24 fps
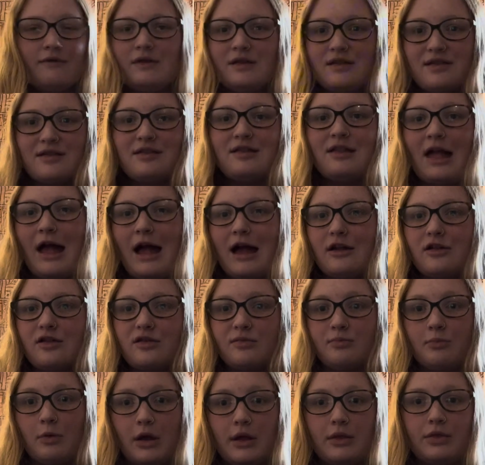snacks
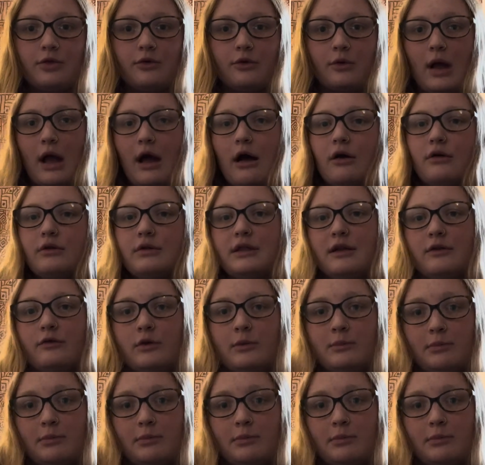spread throughout different